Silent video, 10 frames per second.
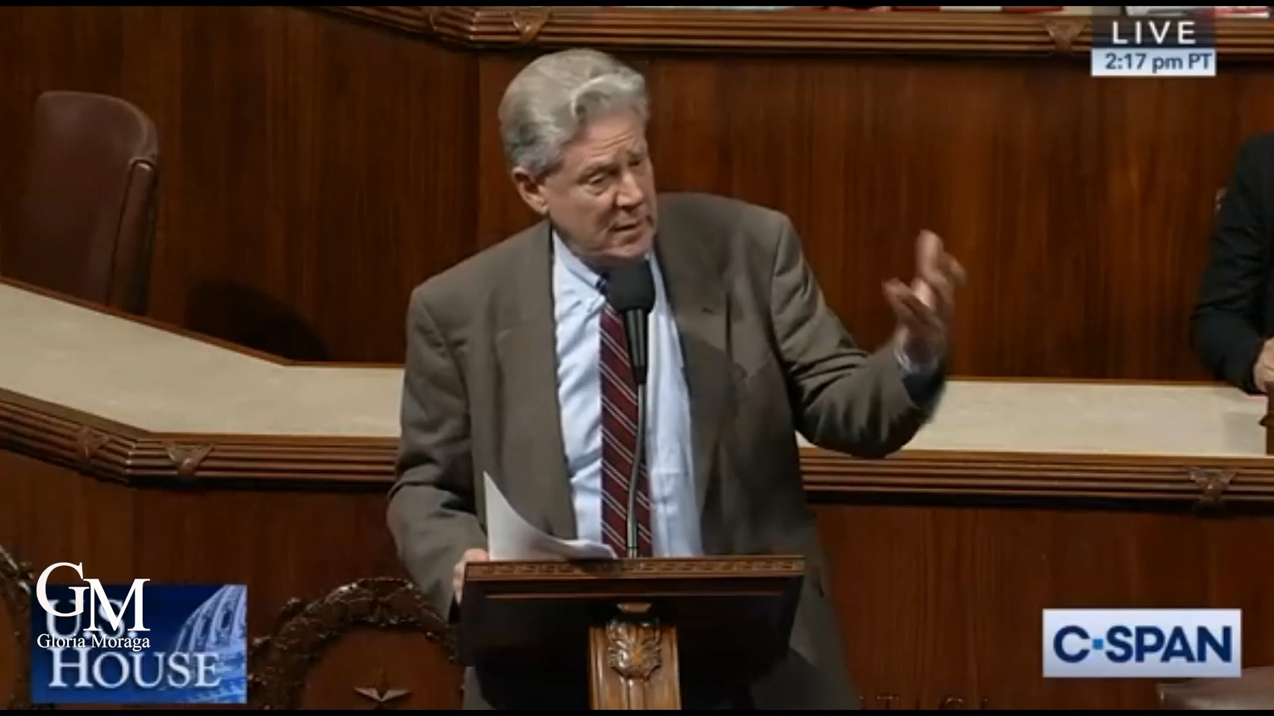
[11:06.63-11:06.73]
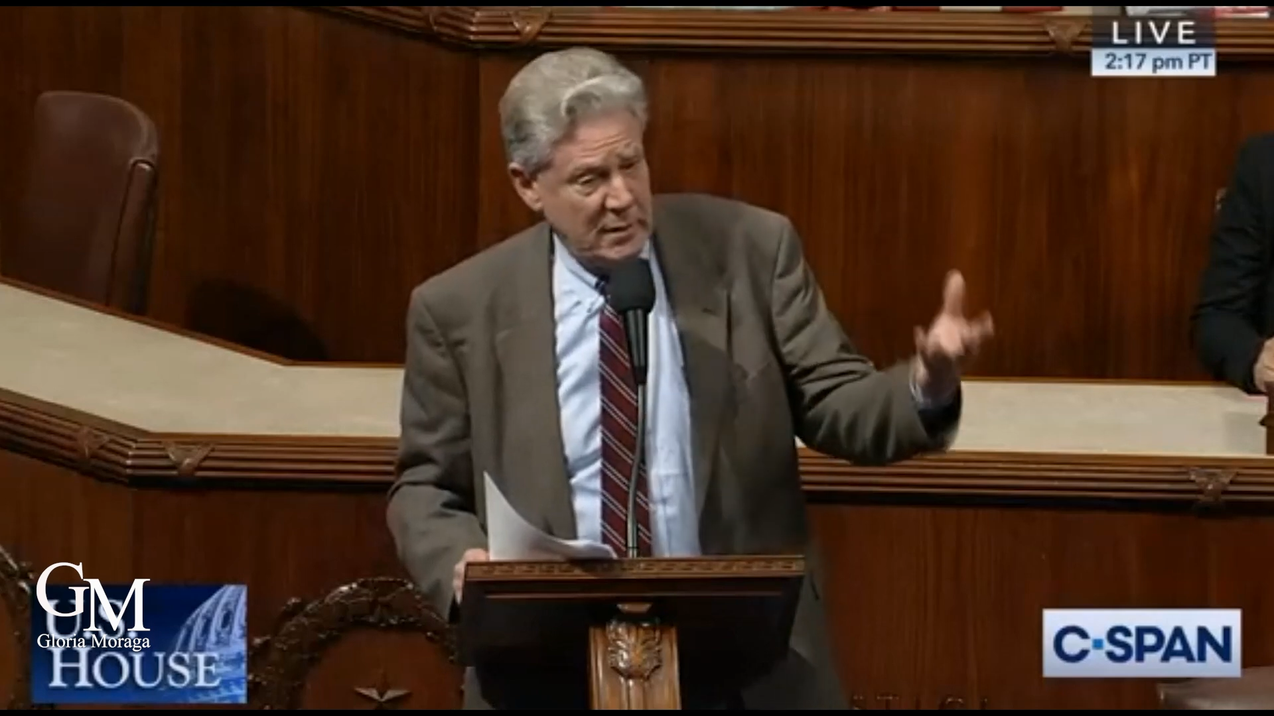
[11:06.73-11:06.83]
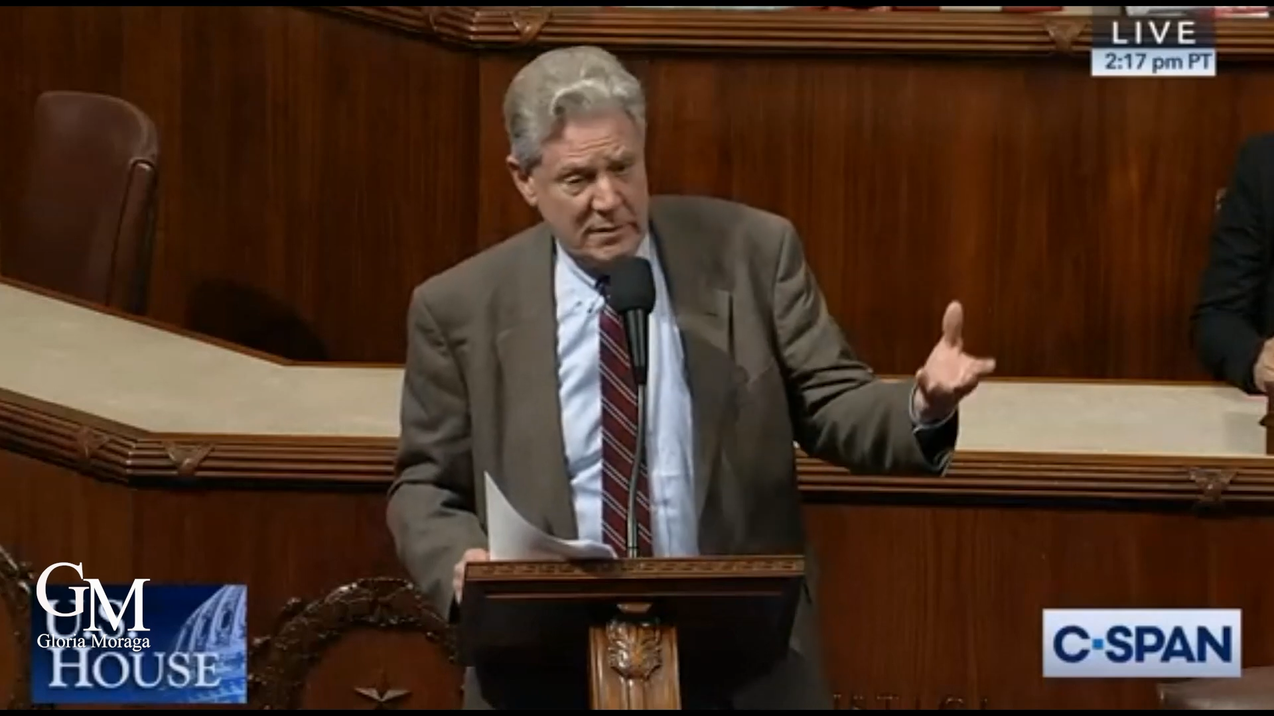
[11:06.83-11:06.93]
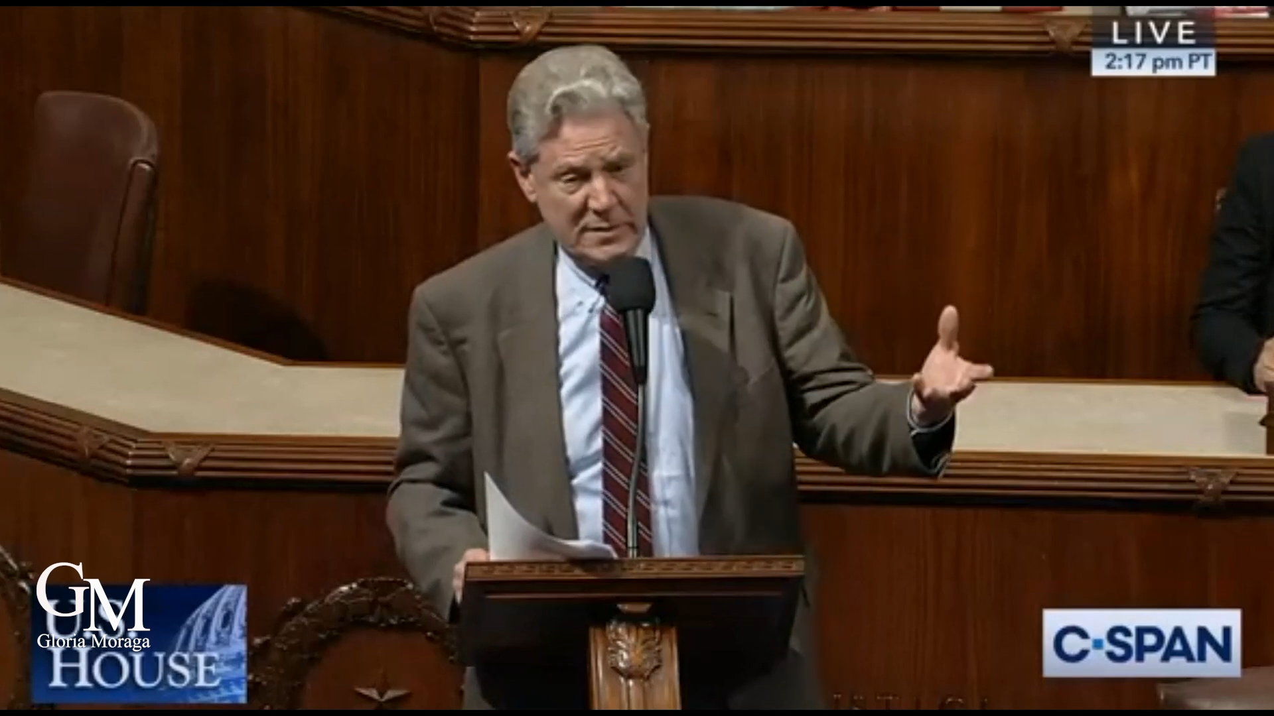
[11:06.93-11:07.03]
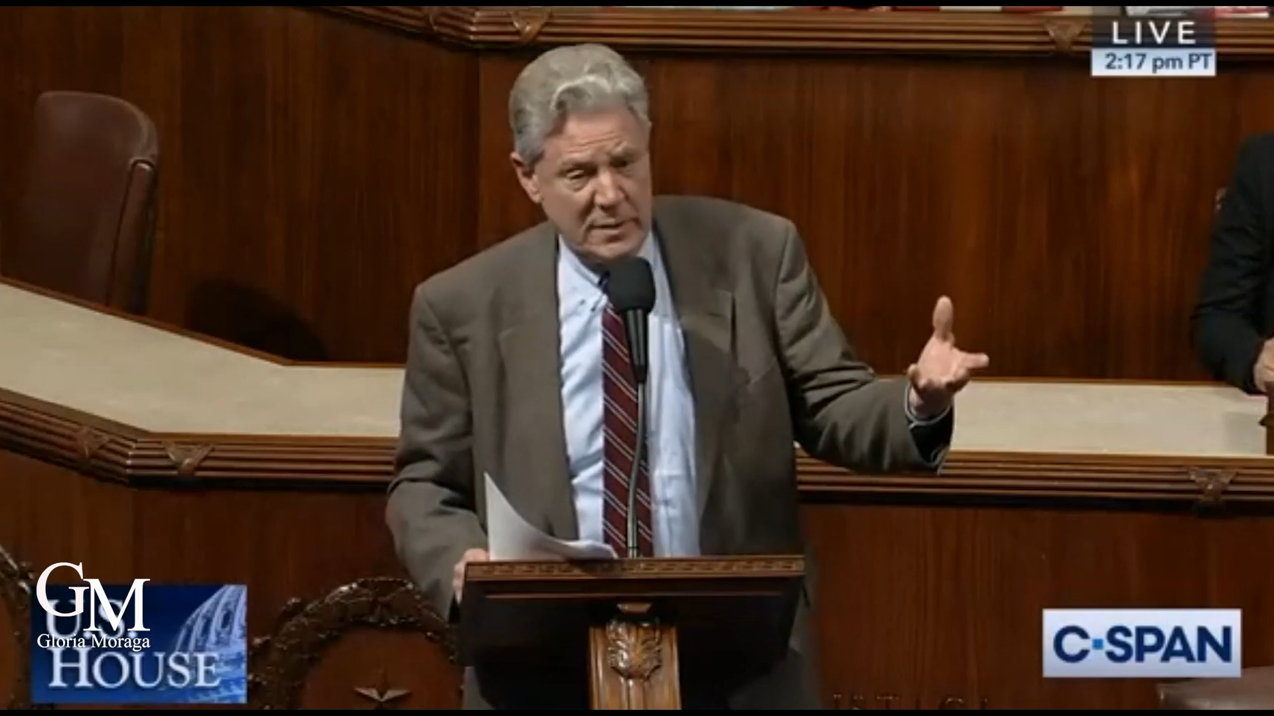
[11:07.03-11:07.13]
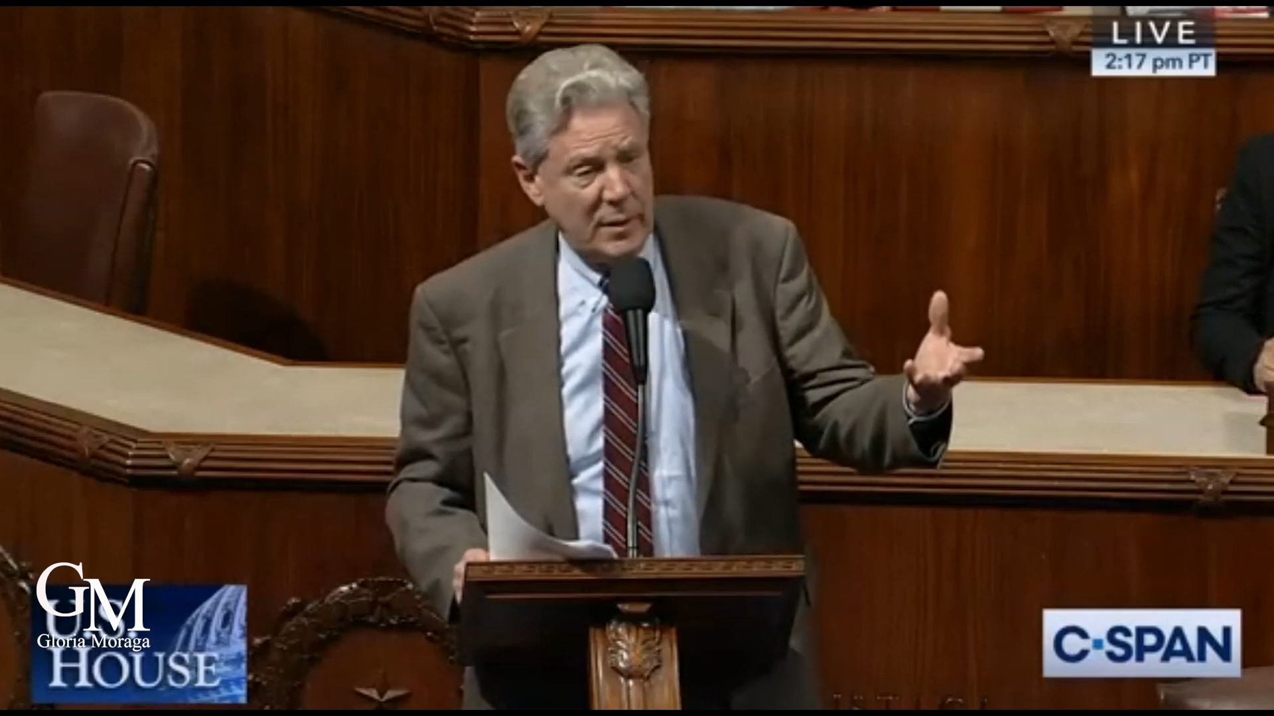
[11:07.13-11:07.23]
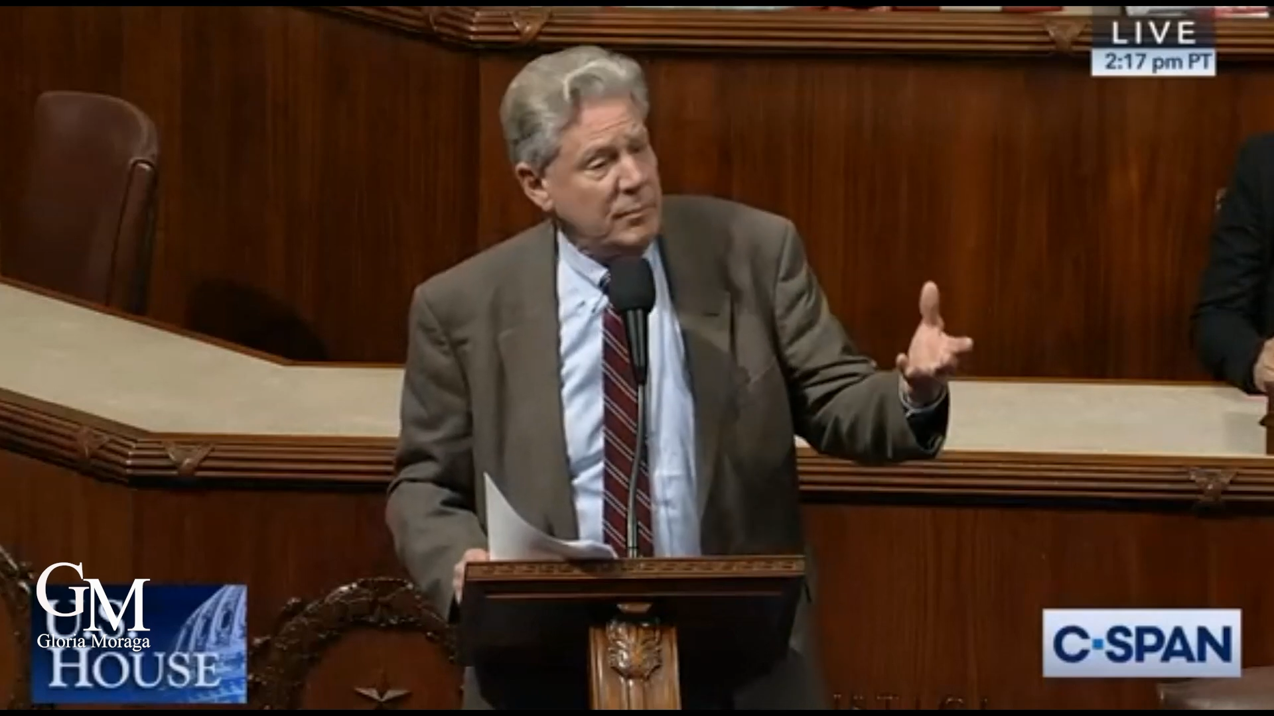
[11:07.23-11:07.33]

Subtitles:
some